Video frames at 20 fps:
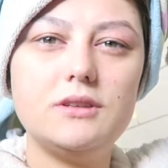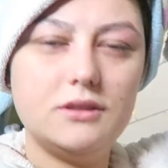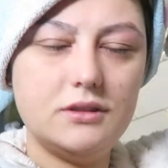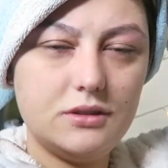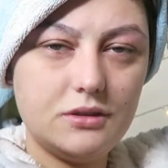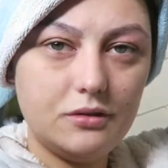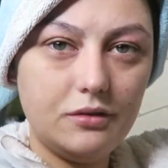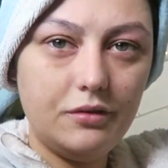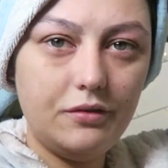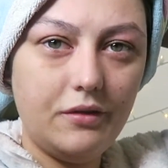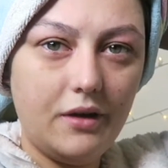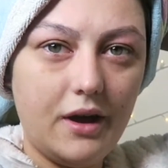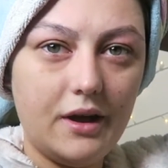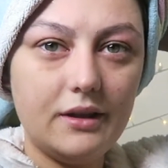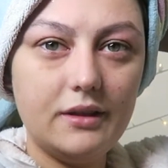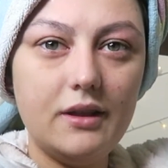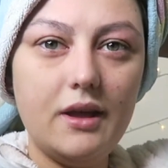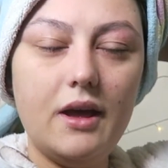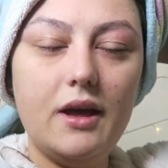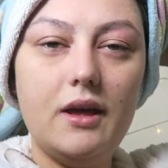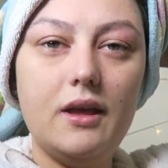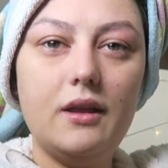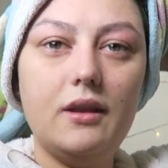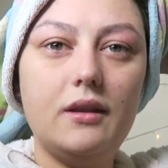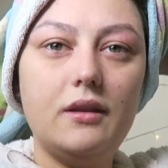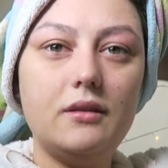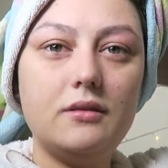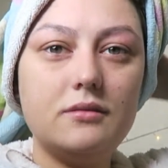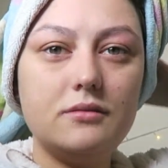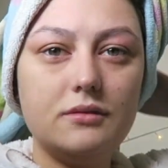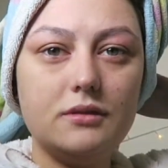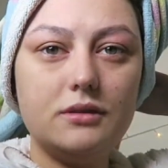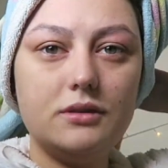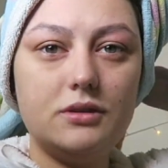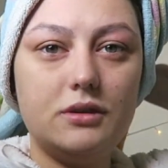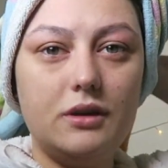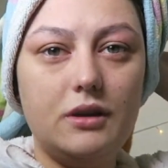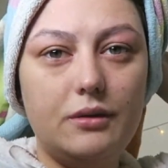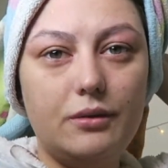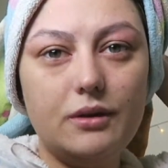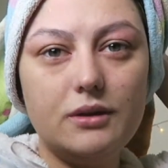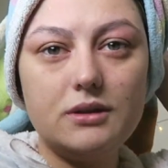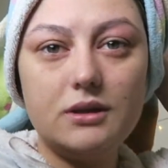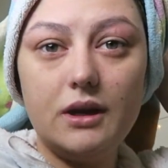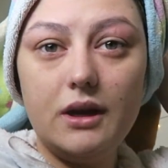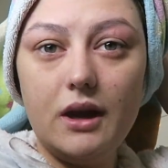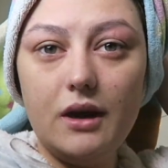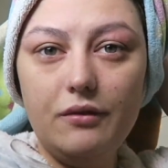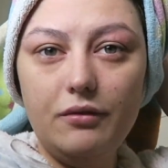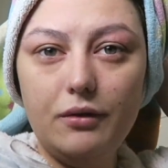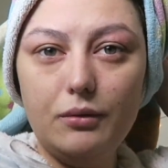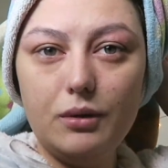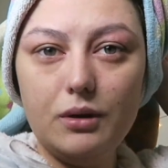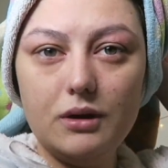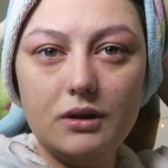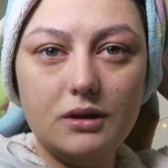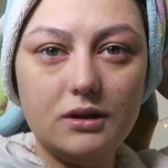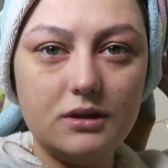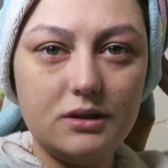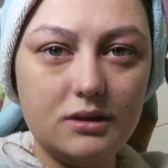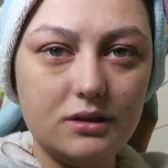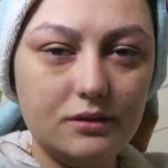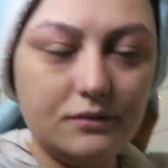and stuff and then show you what it's like afterwards.